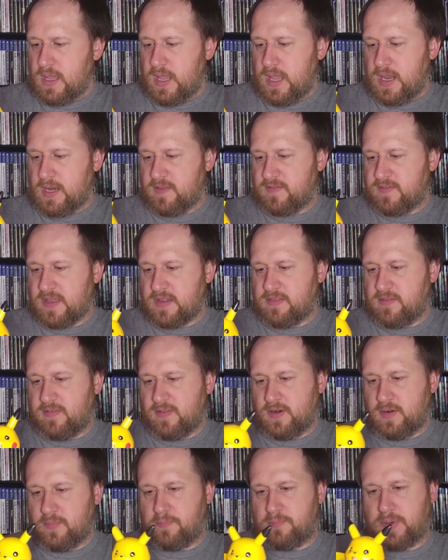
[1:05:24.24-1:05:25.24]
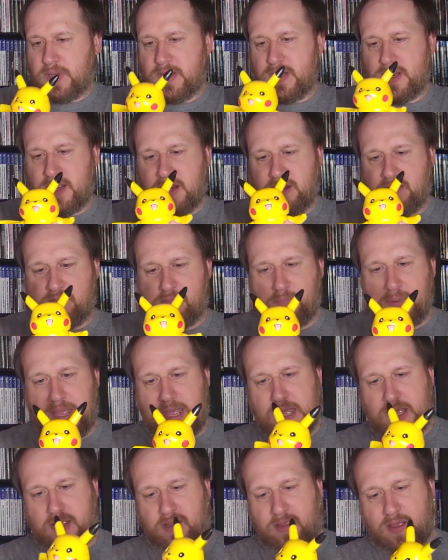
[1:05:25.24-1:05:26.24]
And he's got this little button on his
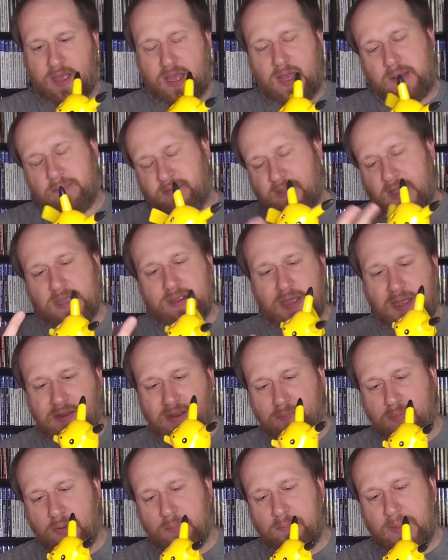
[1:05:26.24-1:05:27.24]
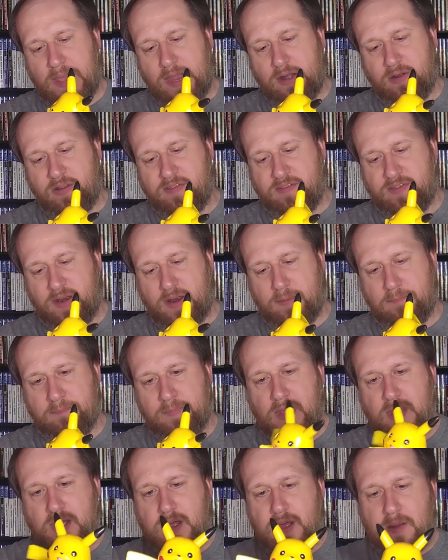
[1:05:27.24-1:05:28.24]
back. So I didn't put batteries in him,
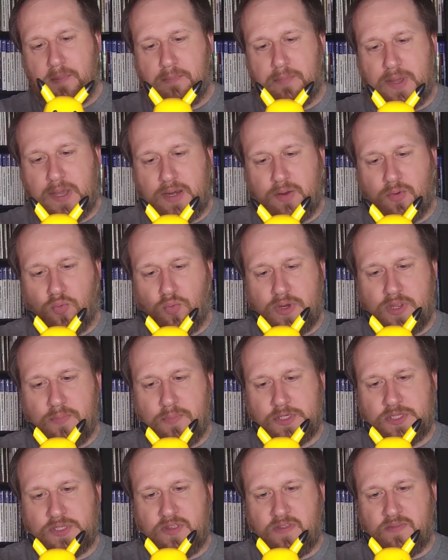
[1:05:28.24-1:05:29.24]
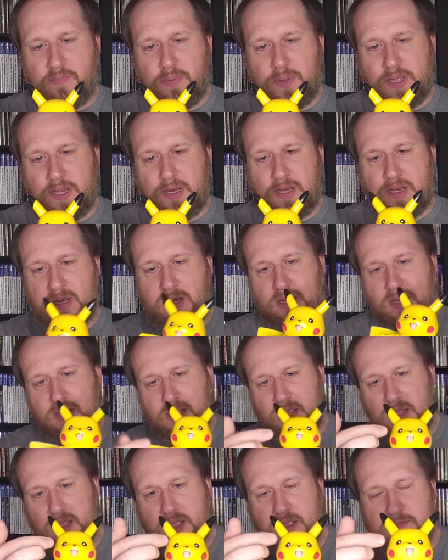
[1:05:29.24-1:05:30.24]
but when you push this button,
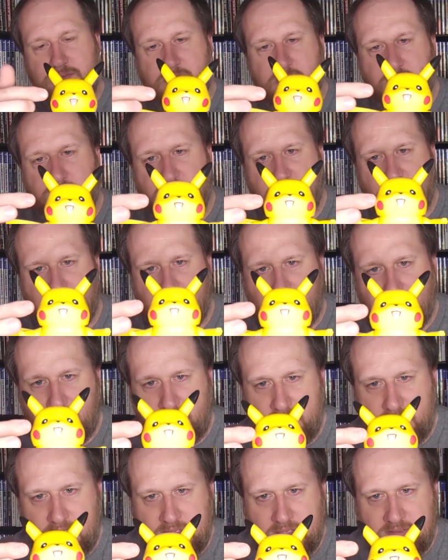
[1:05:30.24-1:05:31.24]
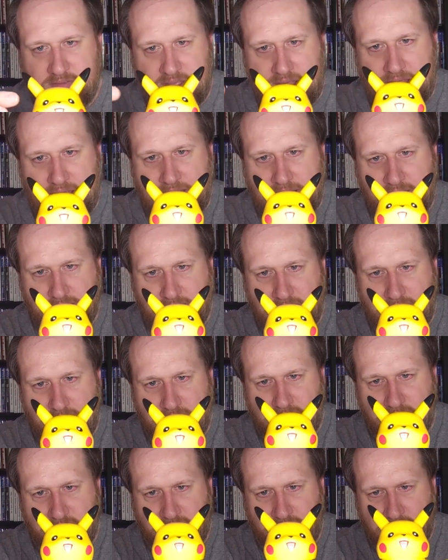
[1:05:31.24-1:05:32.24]
if you notice his
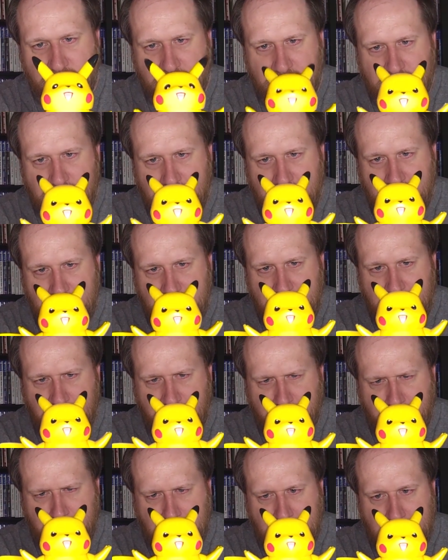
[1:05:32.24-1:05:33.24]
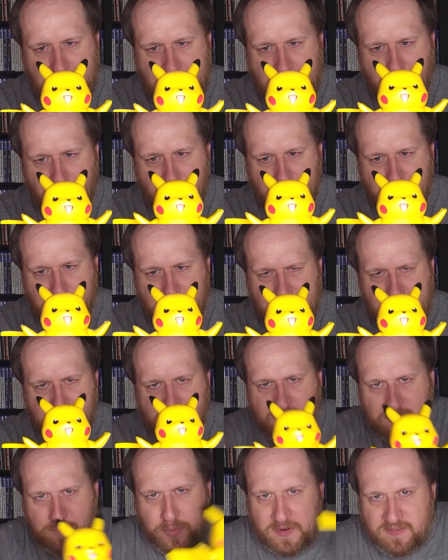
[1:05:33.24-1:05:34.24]
eyelids, he gets like an angry face
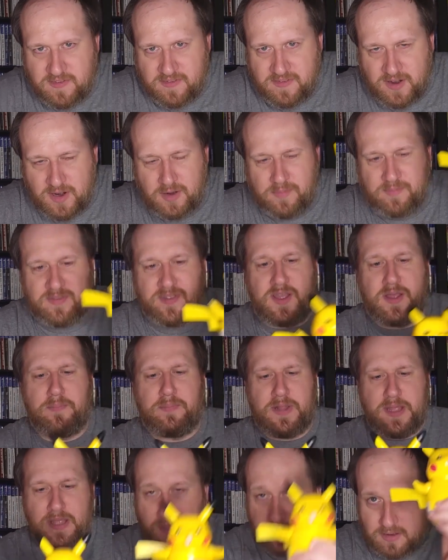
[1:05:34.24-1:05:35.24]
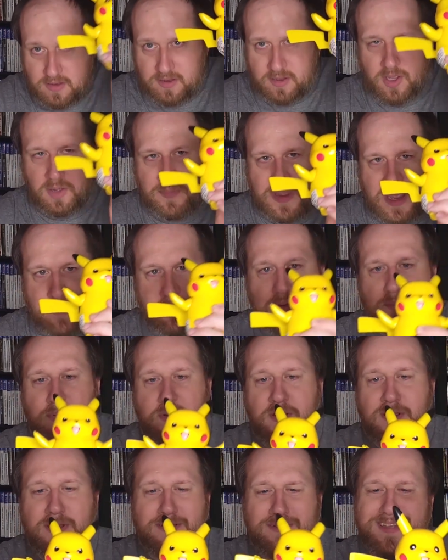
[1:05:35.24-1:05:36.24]
and puts his arms up like, come at me,
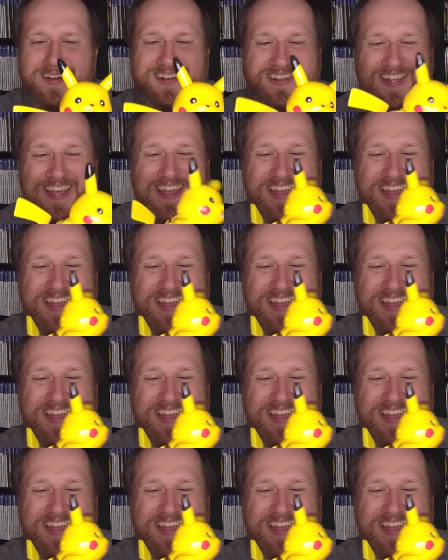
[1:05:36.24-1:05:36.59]
bro, and